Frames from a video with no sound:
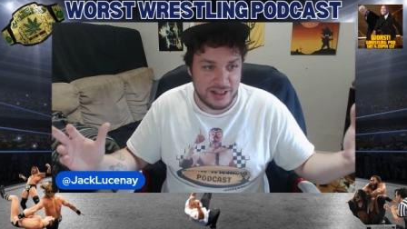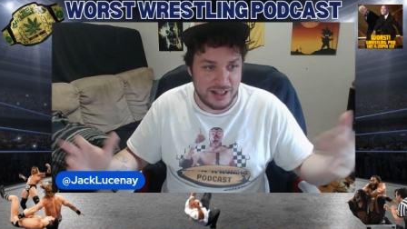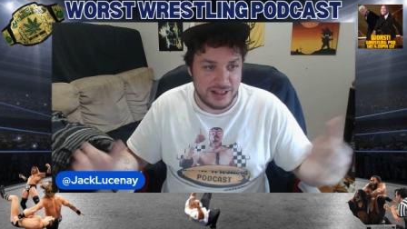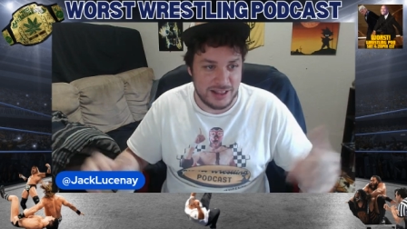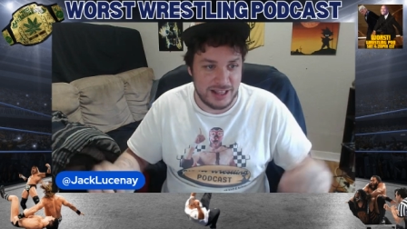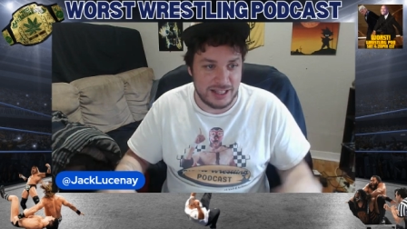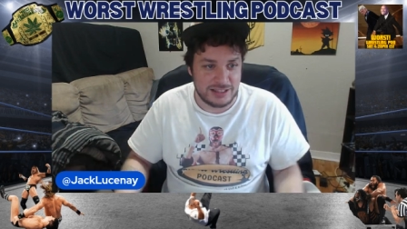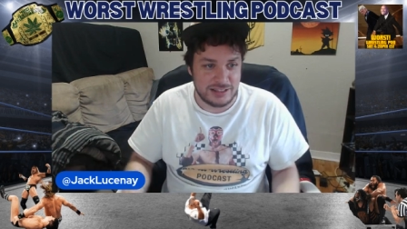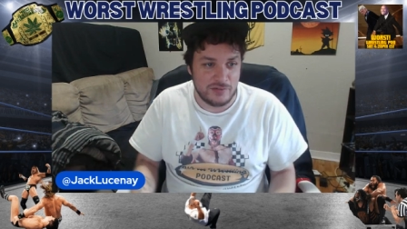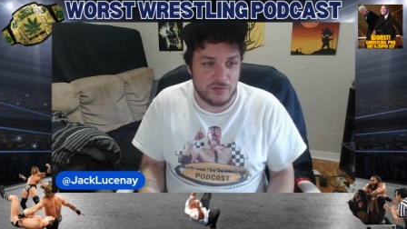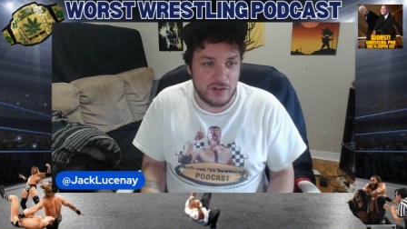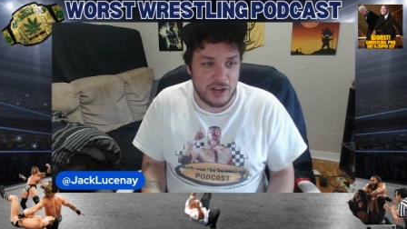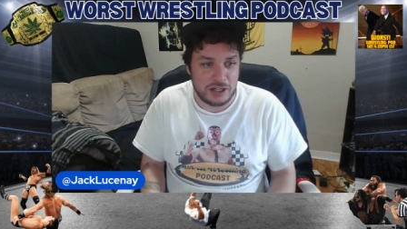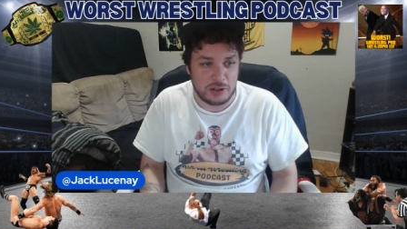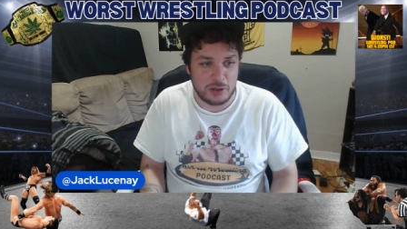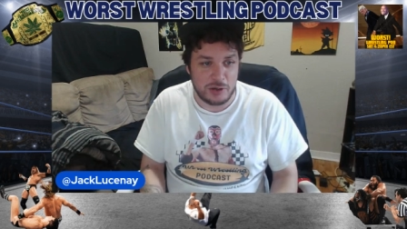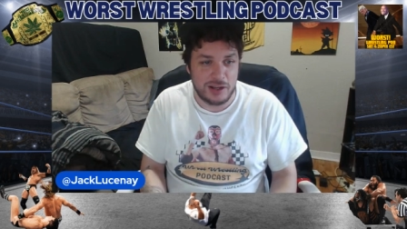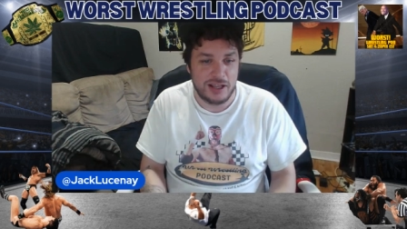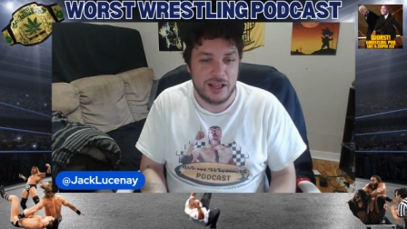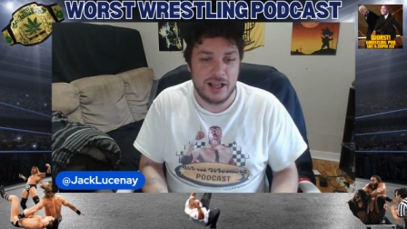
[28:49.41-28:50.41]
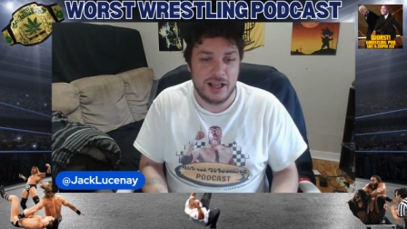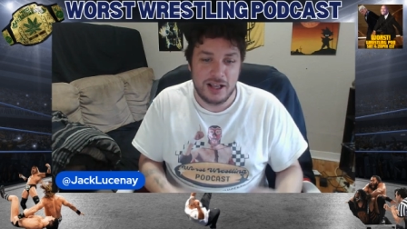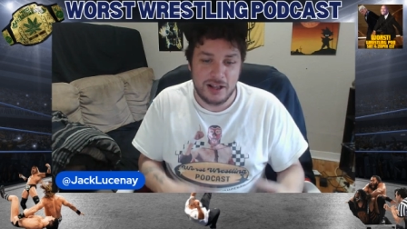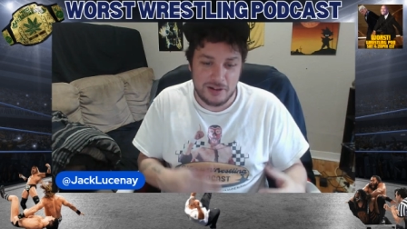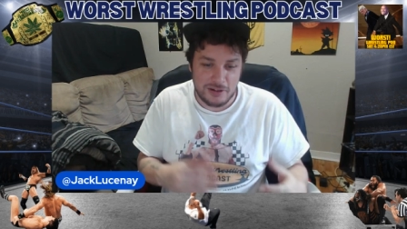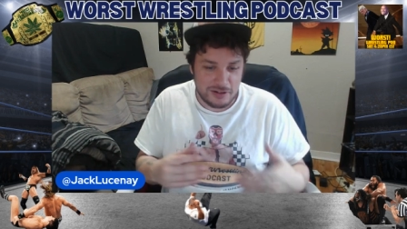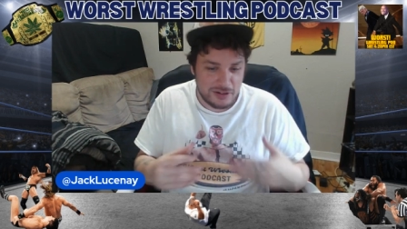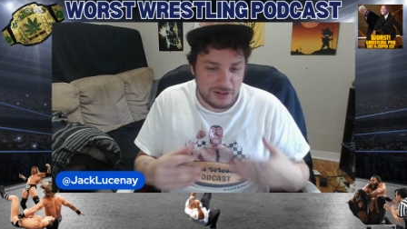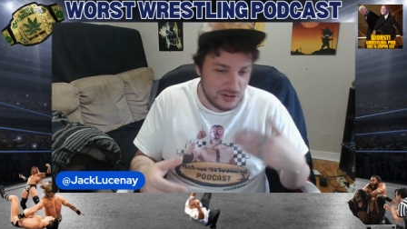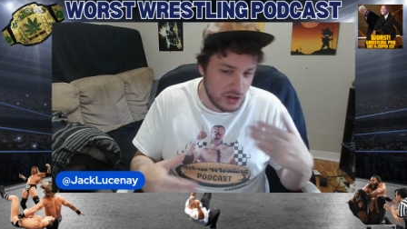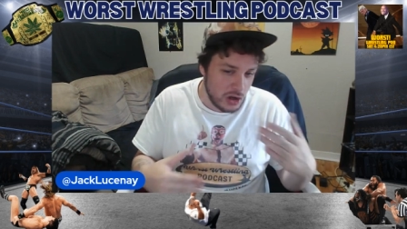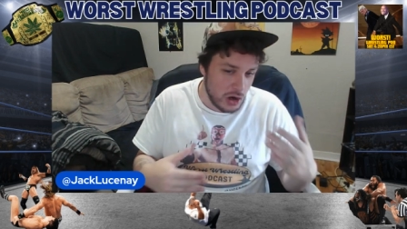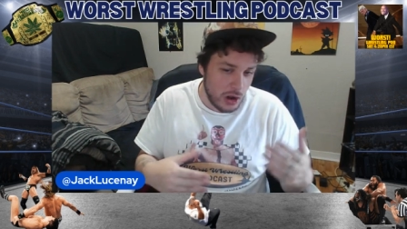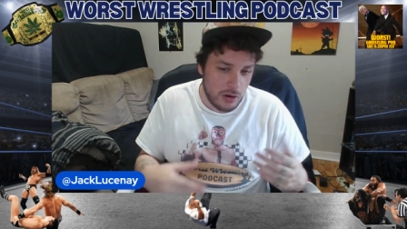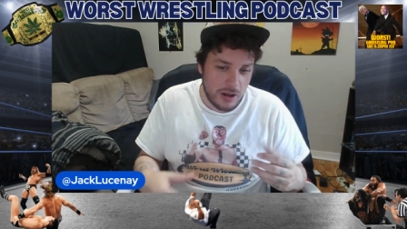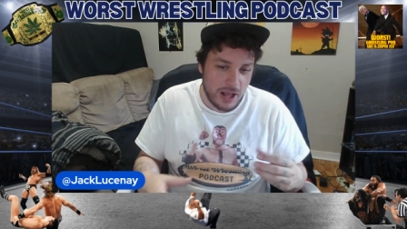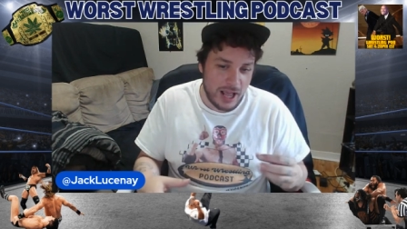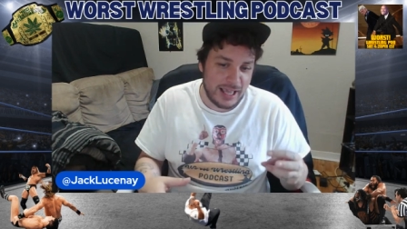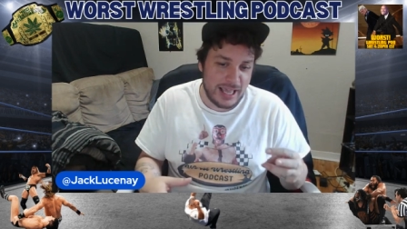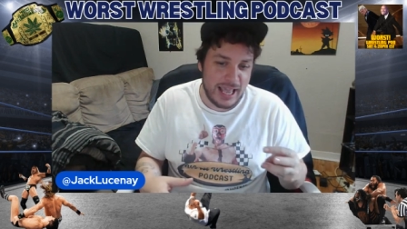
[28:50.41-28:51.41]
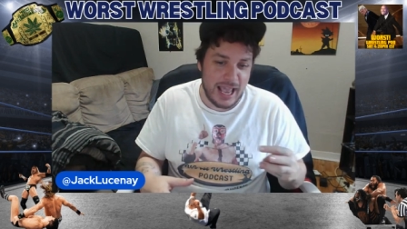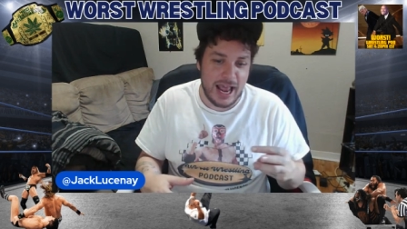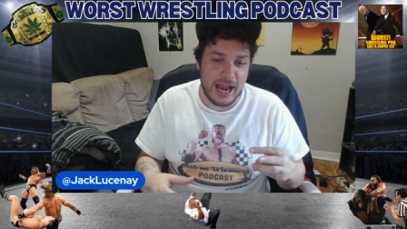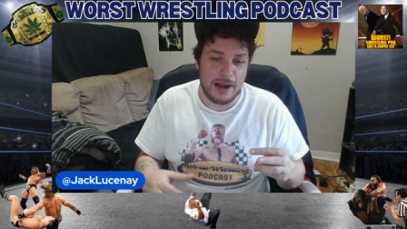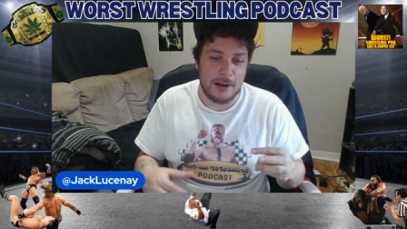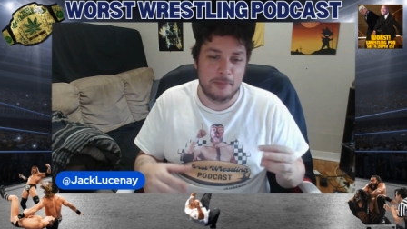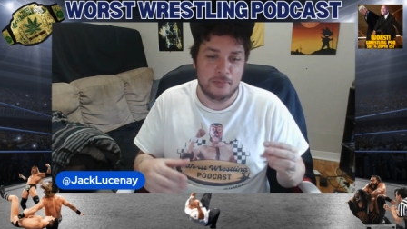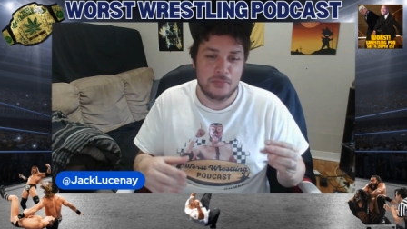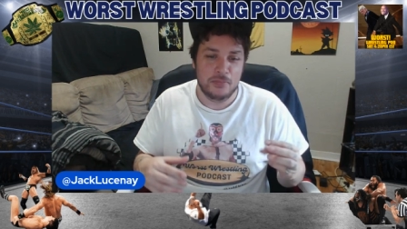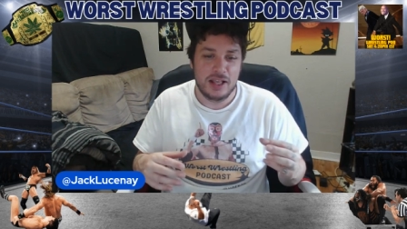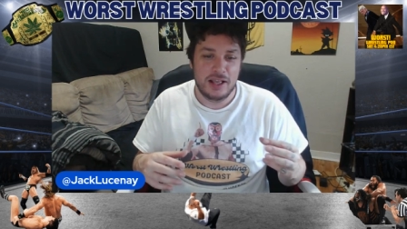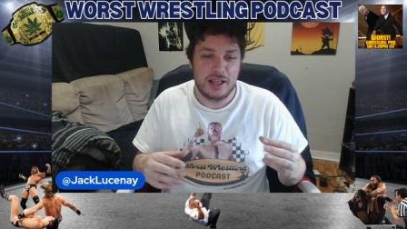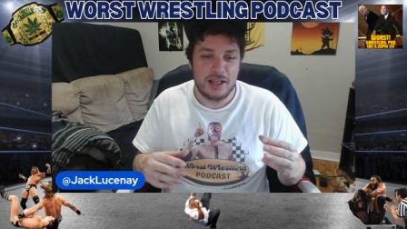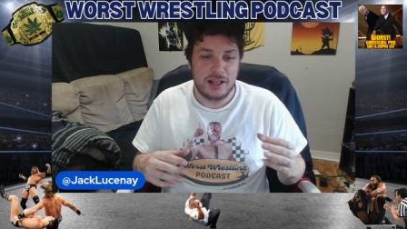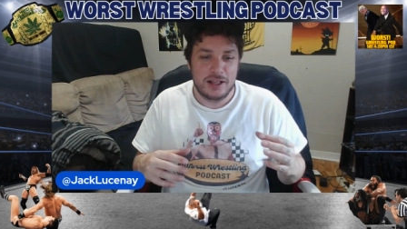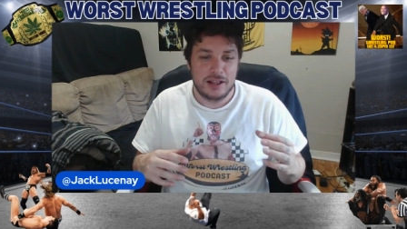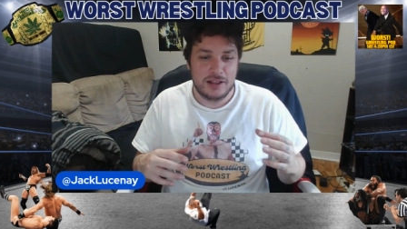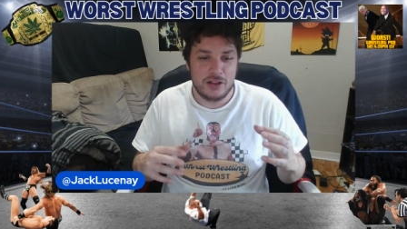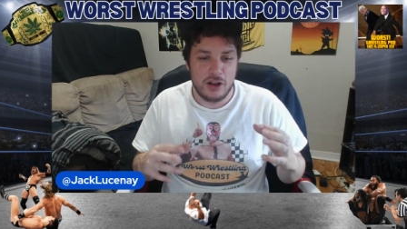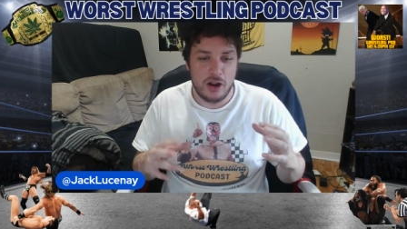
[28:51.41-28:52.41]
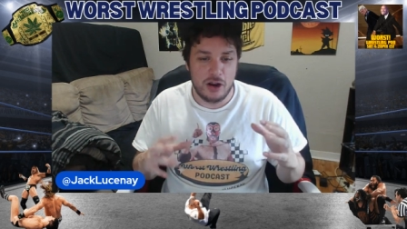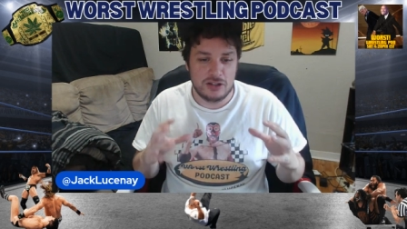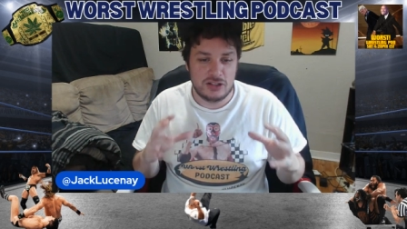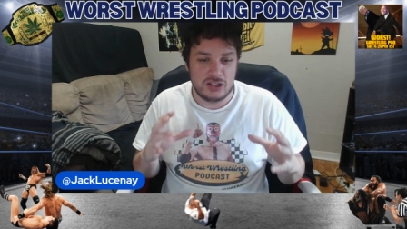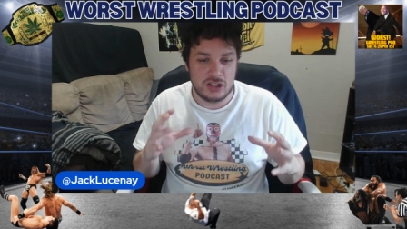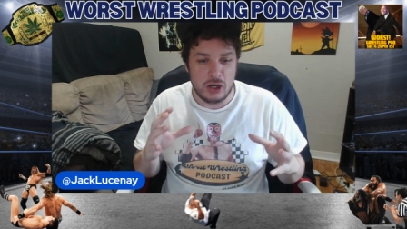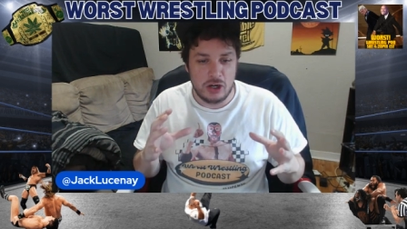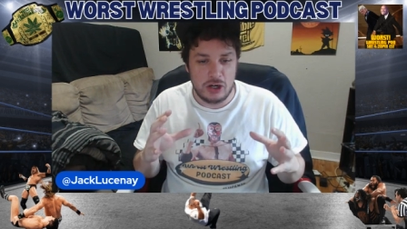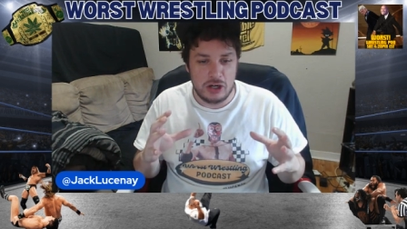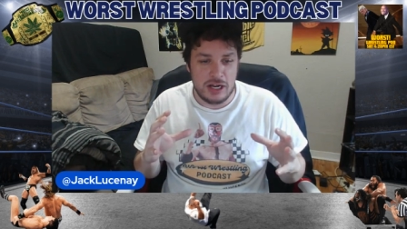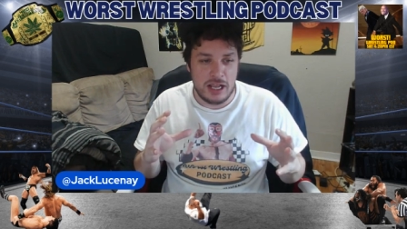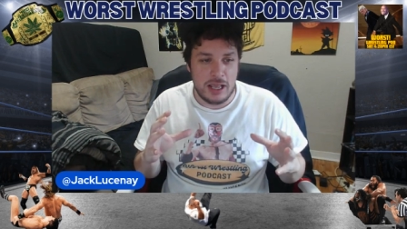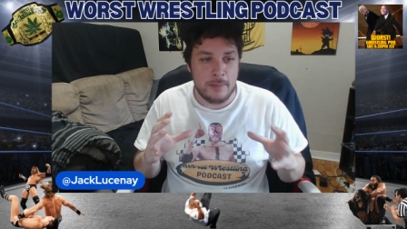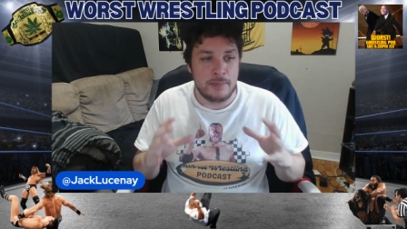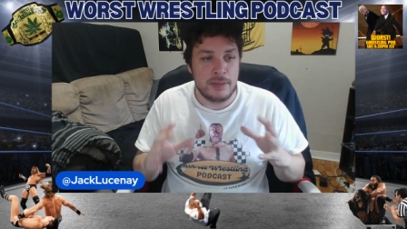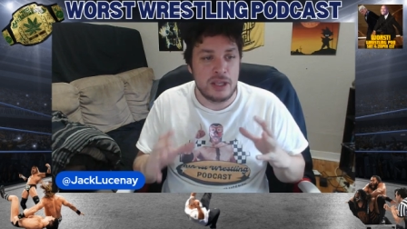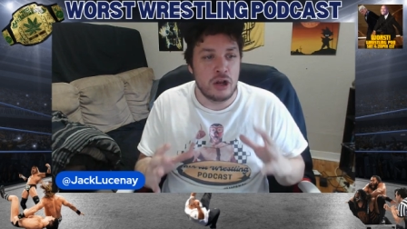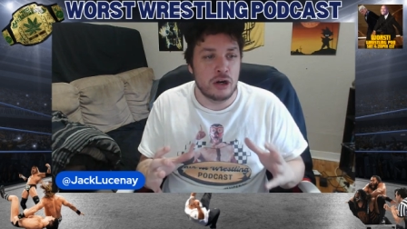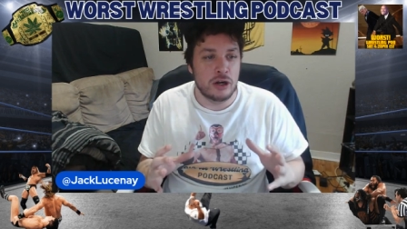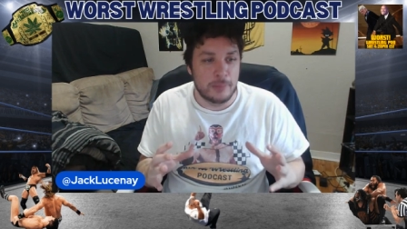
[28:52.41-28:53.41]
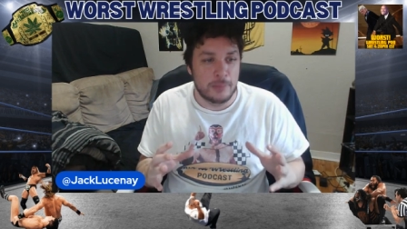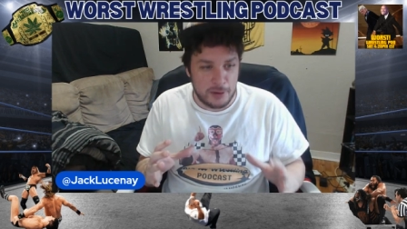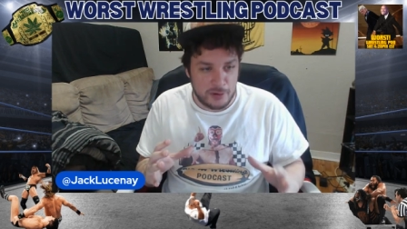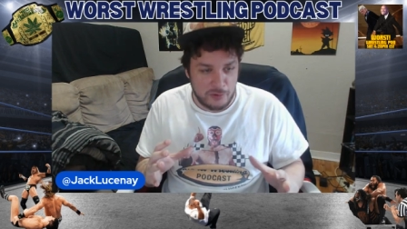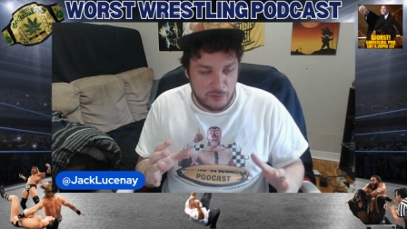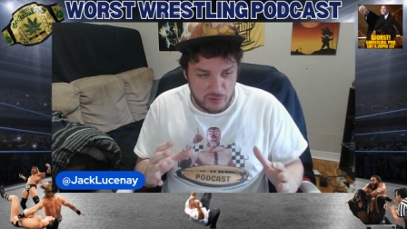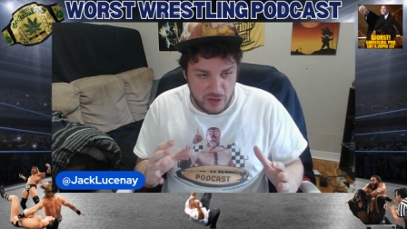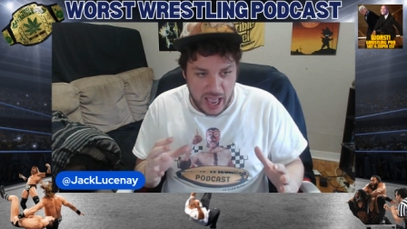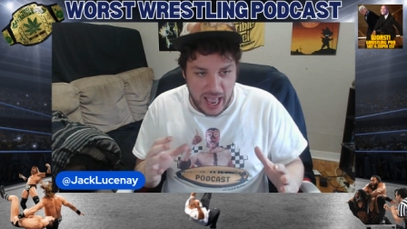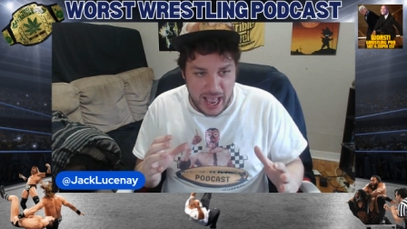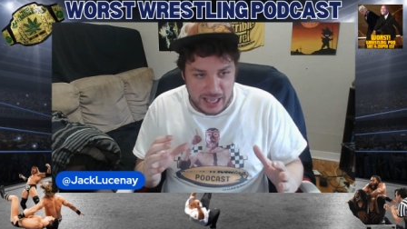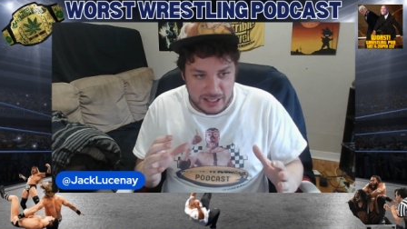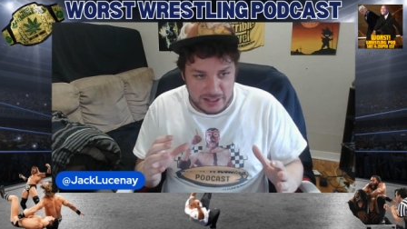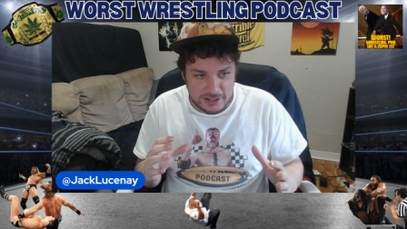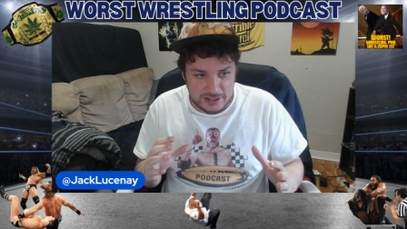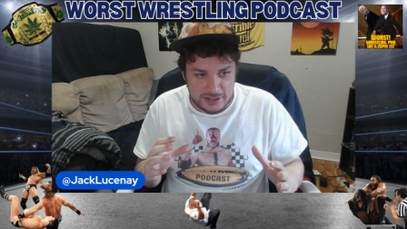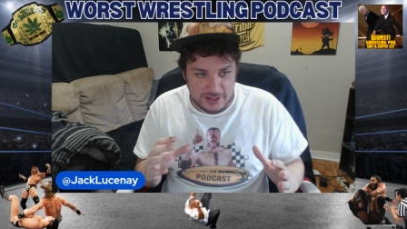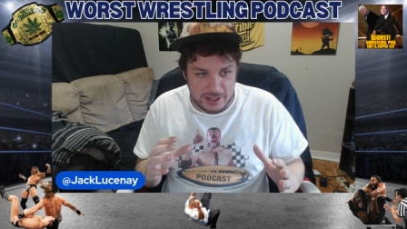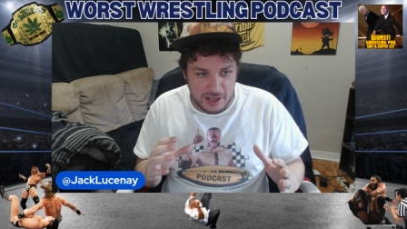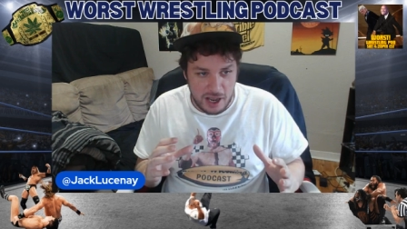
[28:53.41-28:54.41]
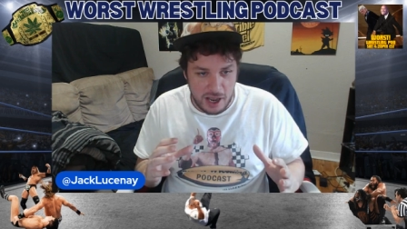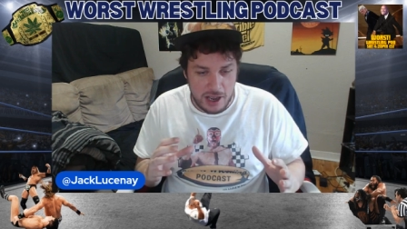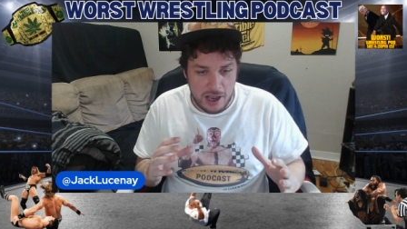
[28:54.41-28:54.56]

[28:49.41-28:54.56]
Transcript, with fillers: That's a victory. You know, again, there are certain immutable facts